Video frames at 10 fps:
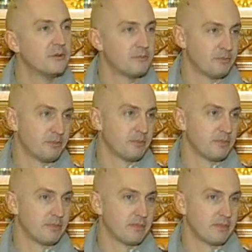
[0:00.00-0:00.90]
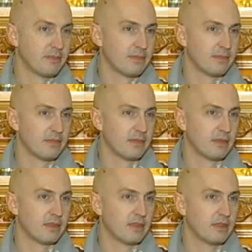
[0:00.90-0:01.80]

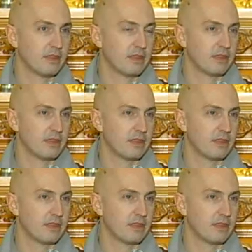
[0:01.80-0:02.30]
Nobody speaks.